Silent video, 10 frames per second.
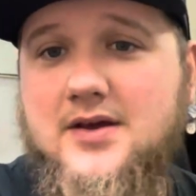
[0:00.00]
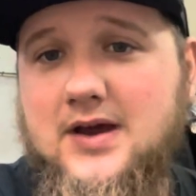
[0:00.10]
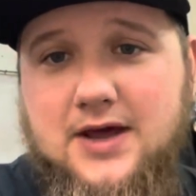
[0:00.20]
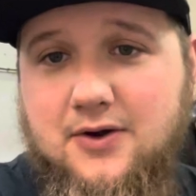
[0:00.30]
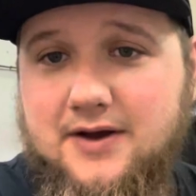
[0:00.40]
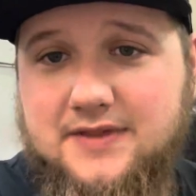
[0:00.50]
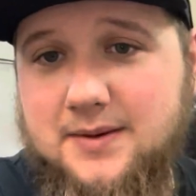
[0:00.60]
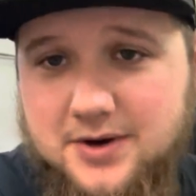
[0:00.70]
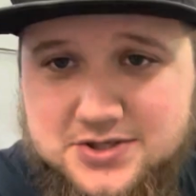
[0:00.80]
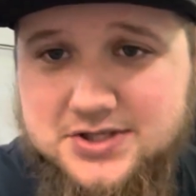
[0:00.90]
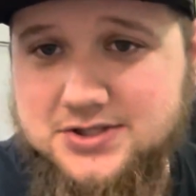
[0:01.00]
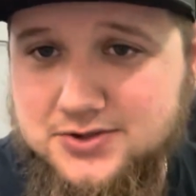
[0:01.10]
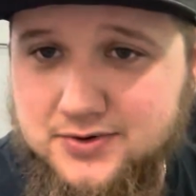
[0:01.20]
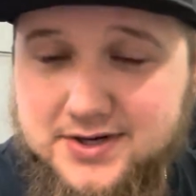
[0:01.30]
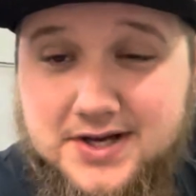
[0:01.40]
I don't have that much
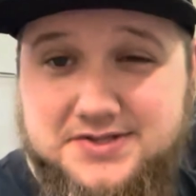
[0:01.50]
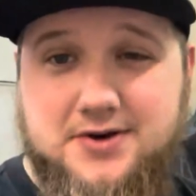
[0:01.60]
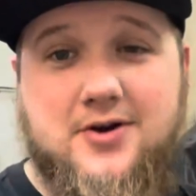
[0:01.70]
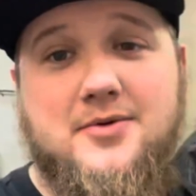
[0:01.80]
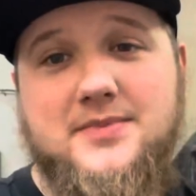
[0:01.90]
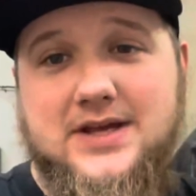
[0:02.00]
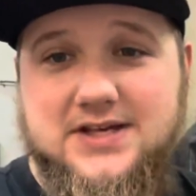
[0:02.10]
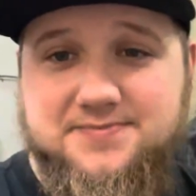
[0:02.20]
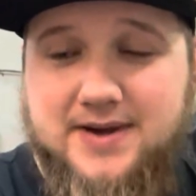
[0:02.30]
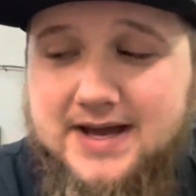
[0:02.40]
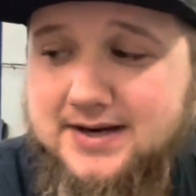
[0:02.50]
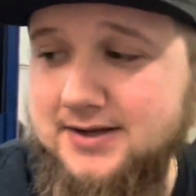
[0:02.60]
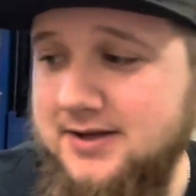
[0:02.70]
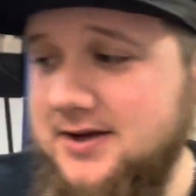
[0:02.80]
into it. It doesn't hurt me as bad.